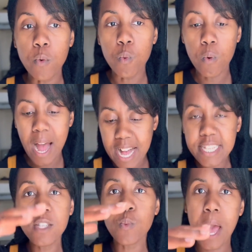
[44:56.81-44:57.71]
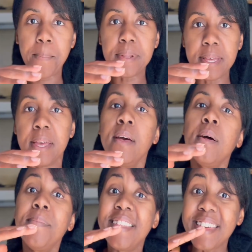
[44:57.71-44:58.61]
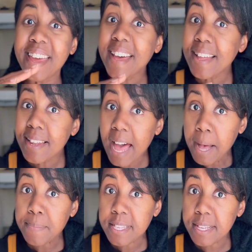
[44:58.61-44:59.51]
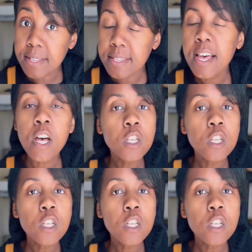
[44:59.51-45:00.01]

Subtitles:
rises rapidly, but then it collapses.